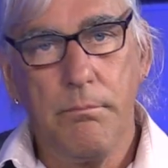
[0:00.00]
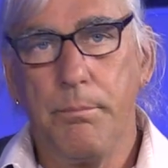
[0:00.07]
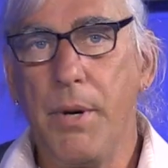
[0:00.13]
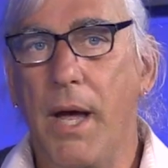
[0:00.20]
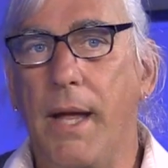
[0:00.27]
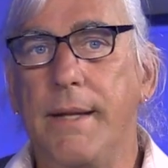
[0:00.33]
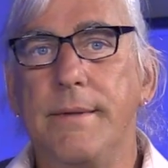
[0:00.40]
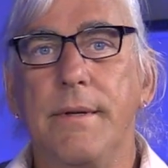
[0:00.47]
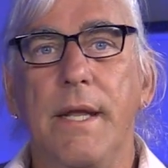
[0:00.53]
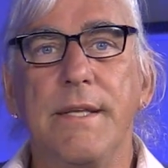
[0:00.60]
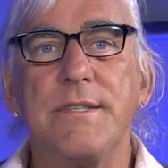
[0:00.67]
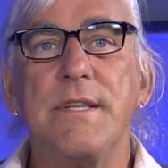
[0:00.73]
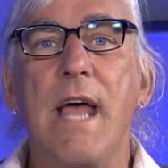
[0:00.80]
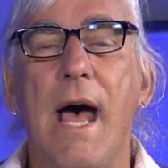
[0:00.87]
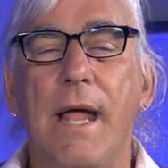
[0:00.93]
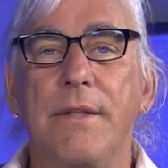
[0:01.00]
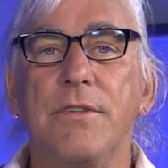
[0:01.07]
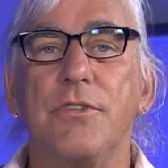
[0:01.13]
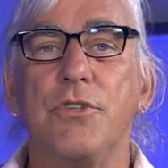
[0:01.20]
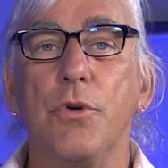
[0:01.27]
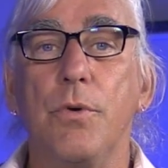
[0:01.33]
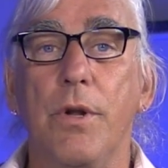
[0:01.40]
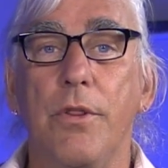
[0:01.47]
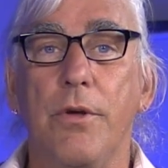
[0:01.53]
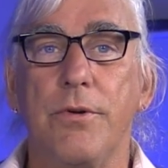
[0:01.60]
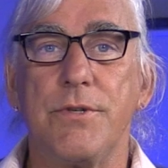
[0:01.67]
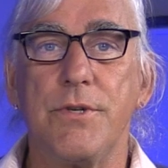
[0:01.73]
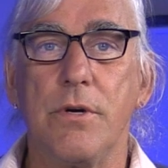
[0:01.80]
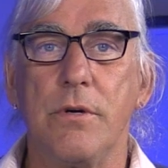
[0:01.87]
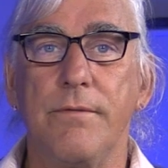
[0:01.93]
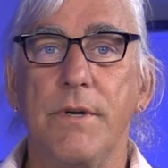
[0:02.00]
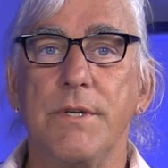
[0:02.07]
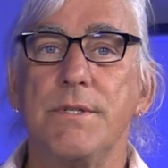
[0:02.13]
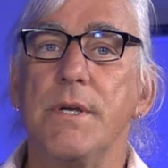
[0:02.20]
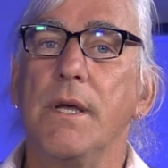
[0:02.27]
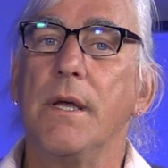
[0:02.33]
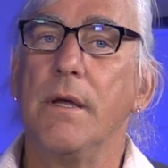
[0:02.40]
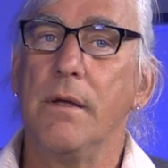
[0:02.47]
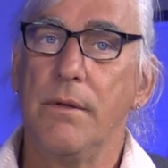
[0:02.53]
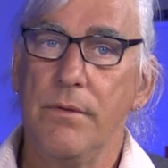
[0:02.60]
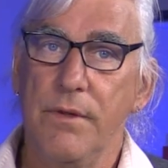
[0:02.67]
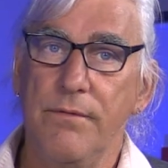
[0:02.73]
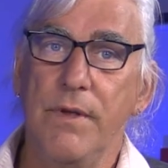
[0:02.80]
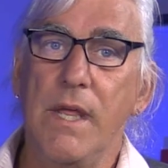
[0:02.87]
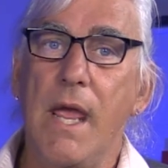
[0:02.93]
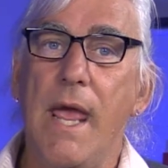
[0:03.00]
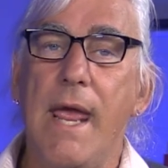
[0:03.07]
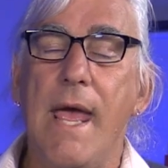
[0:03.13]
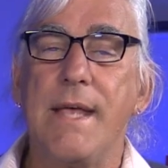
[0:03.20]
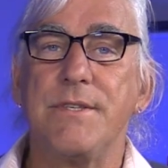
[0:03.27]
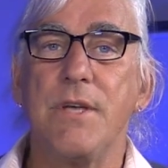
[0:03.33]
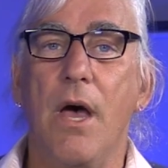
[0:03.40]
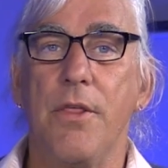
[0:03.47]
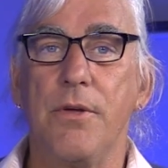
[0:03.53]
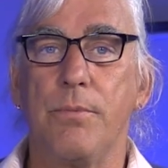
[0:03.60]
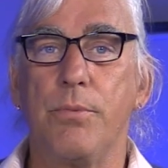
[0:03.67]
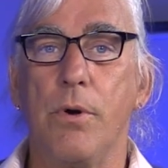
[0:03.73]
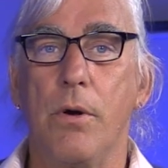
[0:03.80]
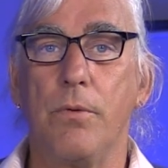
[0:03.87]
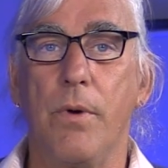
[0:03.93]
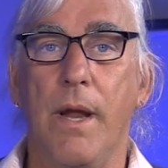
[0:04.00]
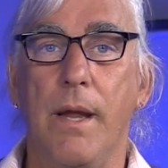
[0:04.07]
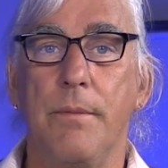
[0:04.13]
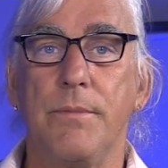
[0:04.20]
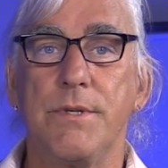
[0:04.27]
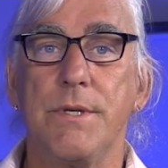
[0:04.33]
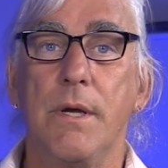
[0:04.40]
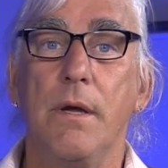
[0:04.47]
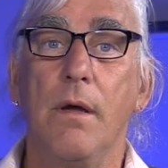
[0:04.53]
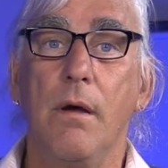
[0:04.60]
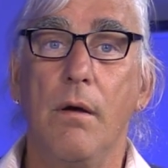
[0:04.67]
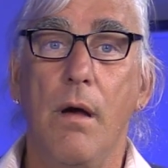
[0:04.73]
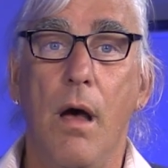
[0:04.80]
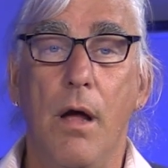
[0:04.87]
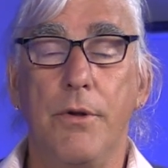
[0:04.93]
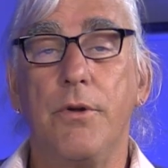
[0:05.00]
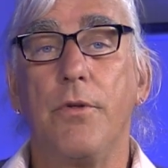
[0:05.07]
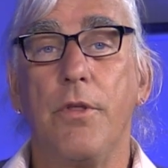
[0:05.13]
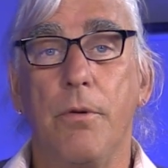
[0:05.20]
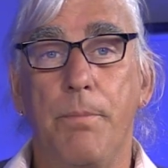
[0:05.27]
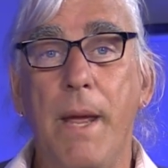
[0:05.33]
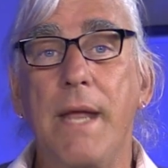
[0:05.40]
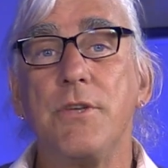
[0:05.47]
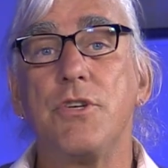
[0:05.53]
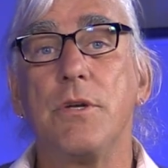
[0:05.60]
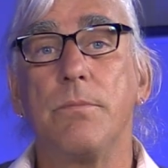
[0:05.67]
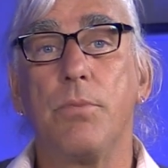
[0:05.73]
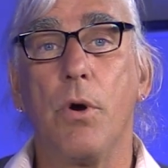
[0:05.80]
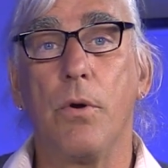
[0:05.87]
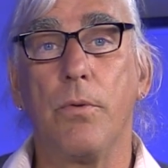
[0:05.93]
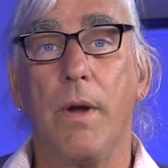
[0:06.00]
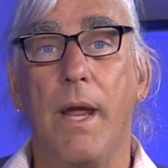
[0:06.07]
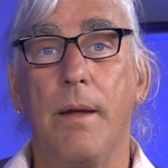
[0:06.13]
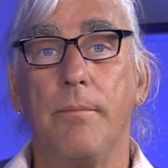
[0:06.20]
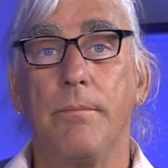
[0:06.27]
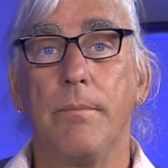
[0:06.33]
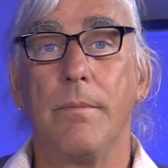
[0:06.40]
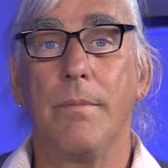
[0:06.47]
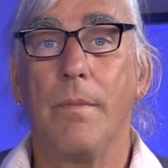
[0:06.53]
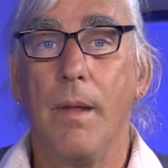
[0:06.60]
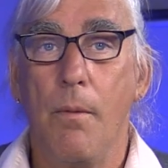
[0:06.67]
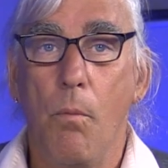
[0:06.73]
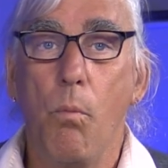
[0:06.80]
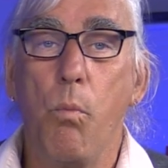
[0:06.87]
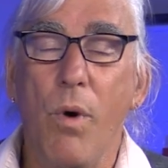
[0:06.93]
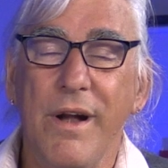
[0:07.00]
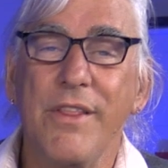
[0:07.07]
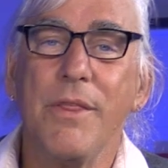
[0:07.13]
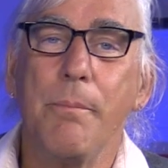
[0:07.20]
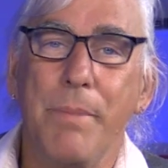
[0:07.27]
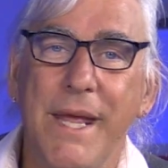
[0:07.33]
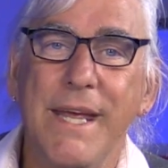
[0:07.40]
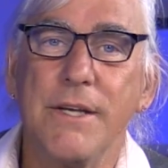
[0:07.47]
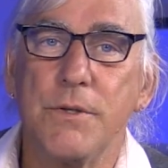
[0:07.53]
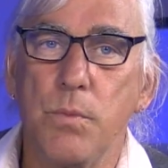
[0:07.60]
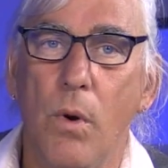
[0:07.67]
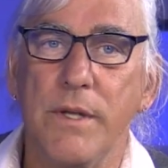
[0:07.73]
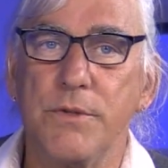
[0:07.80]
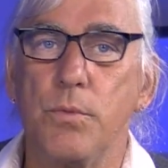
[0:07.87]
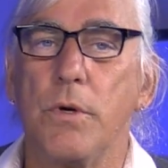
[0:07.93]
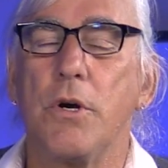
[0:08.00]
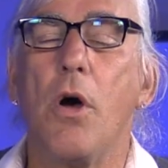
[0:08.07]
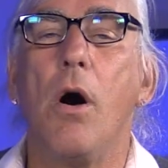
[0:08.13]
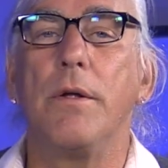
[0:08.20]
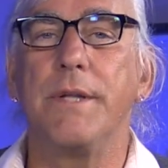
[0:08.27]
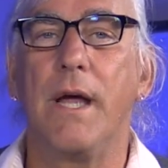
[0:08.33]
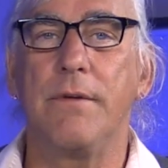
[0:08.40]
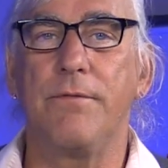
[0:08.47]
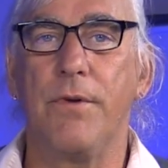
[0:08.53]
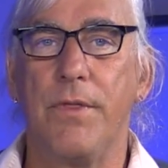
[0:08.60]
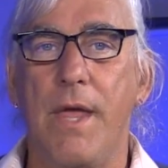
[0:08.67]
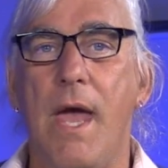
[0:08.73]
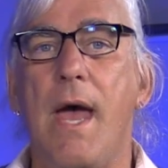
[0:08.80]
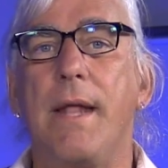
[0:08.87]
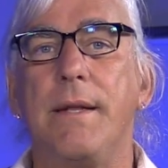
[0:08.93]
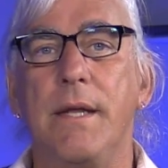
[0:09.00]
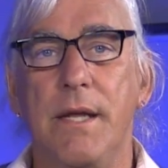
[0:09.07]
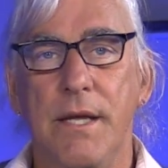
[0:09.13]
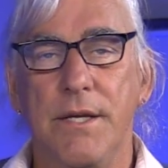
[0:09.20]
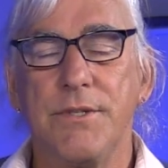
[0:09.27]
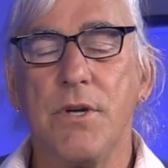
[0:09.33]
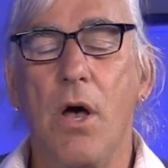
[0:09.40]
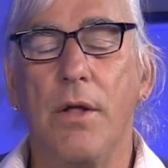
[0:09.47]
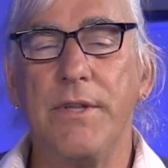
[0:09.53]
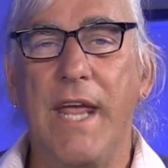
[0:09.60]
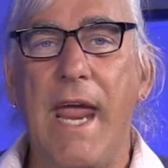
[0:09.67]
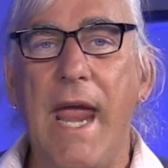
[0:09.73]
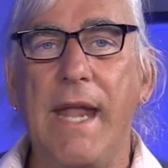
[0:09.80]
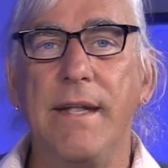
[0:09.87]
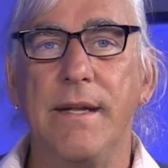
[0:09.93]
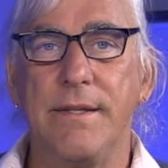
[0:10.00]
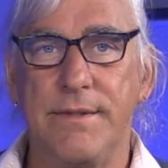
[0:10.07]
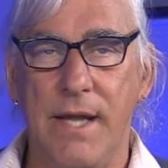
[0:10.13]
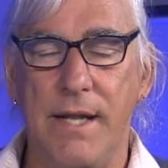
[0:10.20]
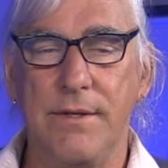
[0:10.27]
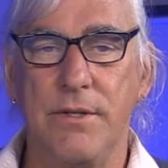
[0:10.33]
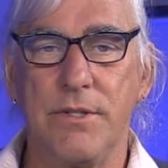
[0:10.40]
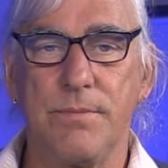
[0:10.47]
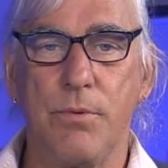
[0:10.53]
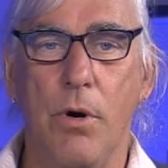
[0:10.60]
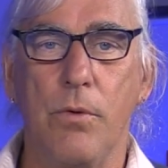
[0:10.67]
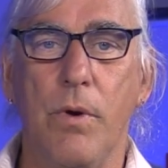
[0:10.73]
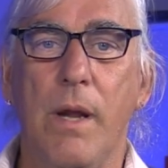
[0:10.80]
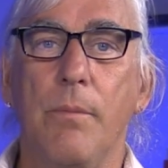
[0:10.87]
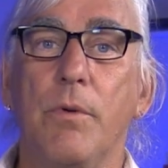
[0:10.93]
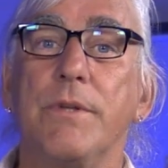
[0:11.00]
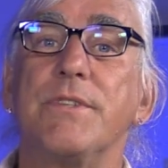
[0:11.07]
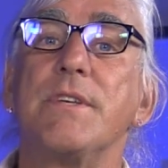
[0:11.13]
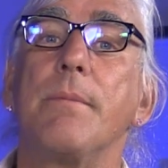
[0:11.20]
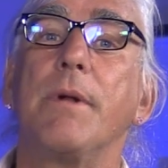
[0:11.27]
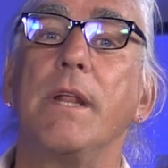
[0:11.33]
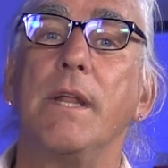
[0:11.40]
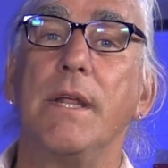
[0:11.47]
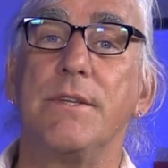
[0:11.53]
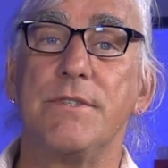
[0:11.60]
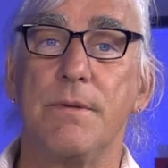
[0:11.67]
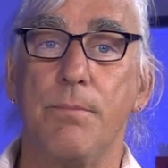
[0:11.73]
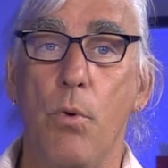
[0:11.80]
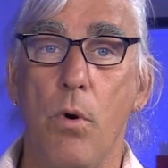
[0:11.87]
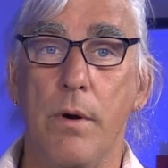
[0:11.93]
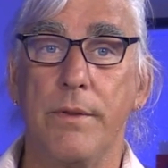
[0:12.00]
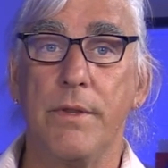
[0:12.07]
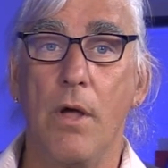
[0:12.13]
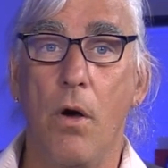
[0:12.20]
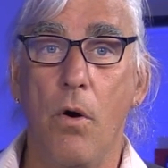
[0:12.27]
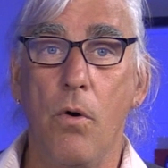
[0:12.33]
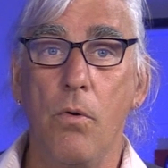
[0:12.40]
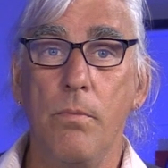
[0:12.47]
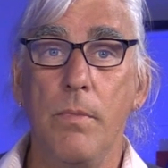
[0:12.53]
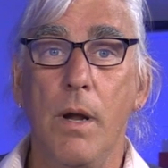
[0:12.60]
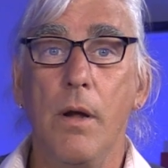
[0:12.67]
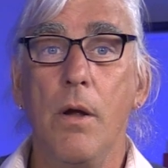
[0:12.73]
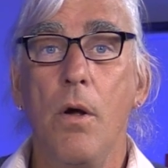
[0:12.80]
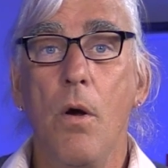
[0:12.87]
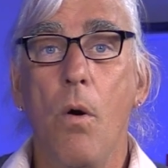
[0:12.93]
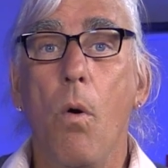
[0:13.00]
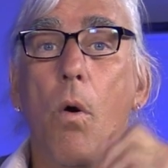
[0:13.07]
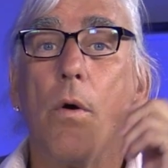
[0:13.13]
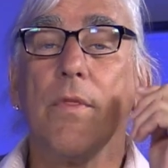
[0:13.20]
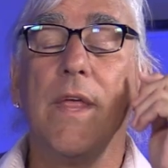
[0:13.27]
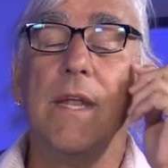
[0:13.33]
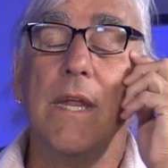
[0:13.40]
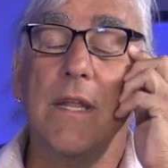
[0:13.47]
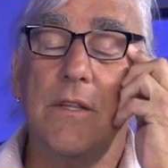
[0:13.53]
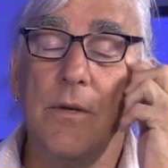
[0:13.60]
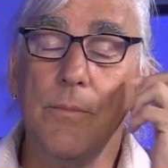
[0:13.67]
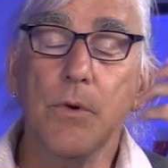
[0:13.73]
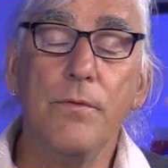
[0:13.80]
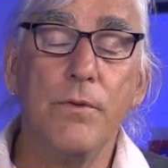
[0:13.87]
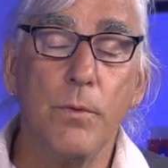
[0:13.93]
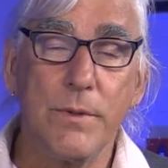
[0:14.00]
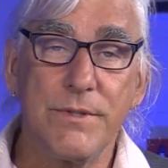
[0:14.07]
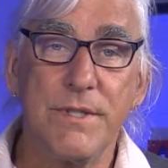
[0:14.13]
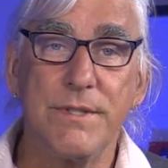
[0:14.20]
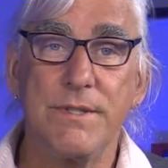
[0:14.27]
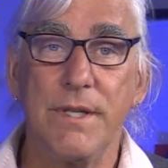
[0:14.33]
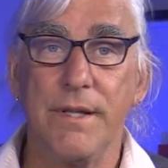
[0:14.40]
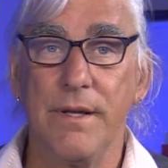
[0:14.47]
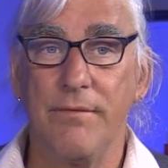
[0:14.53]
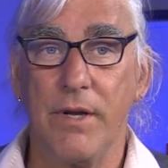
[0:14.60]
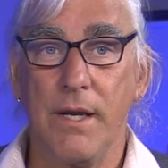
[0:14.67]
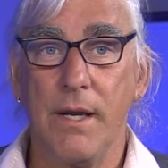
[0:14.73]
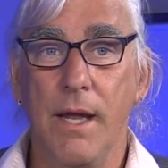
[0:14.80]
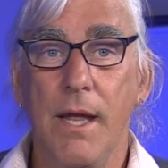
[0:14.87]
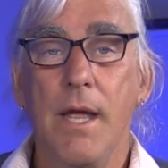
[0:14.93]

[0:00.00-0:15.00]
but is not due to their service, the VA has other programs under their pension program. One of the biggest ones we're called on for that is called the aid and attendance program when somebody needs support in the home or they need to move to assisted living.